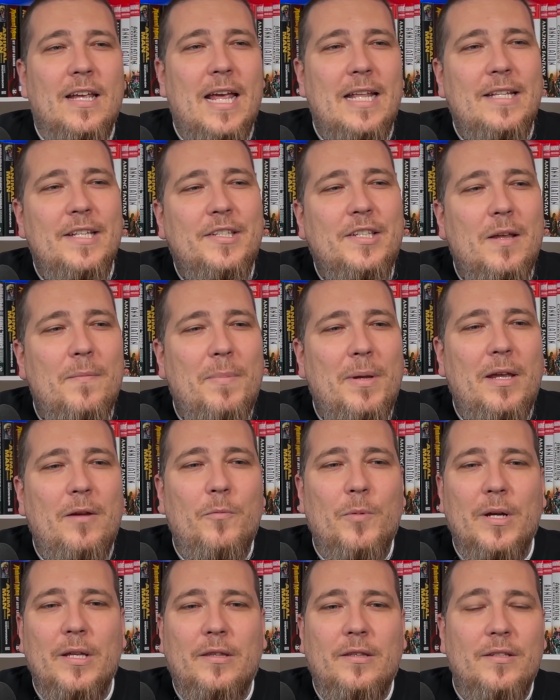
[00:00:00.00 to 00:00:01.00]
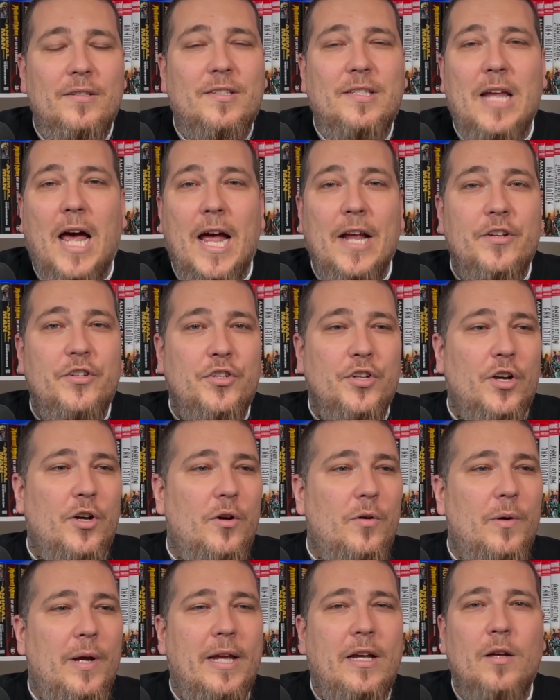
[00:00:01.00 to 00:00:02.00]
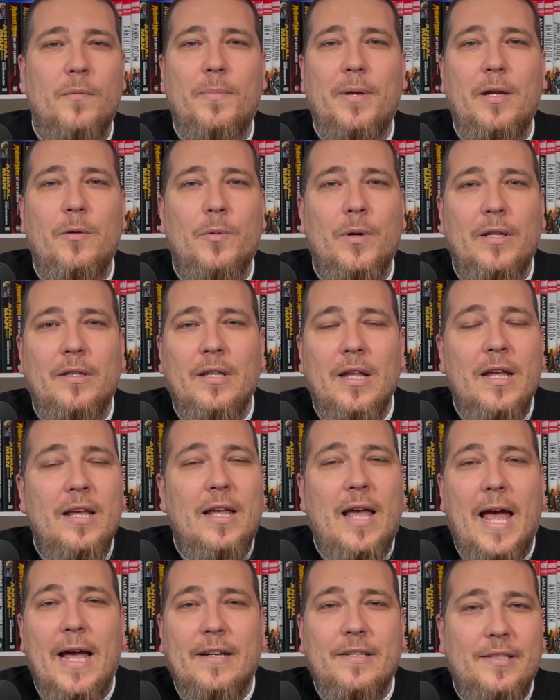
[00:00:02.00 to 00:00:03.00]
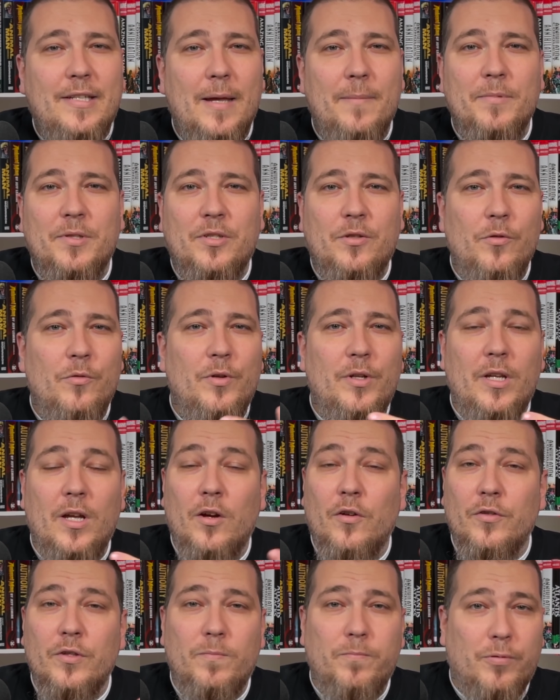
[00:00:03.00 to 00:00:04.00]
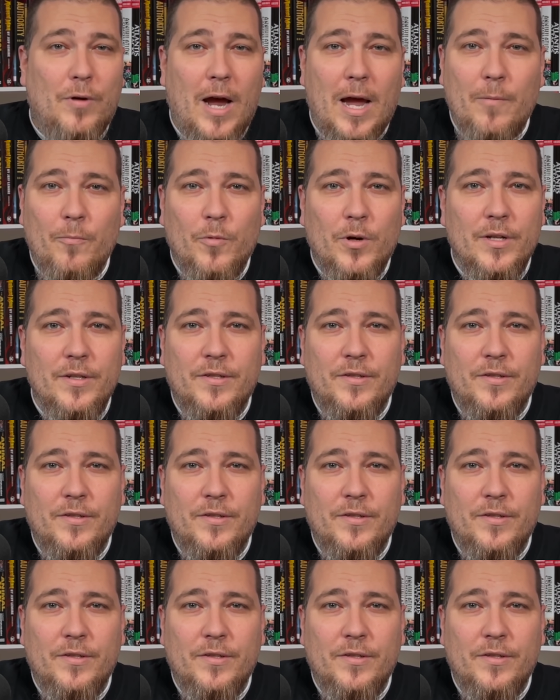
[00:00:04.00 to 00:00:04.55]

And this can be with Sideshow, it could be with X M Studios, Prime One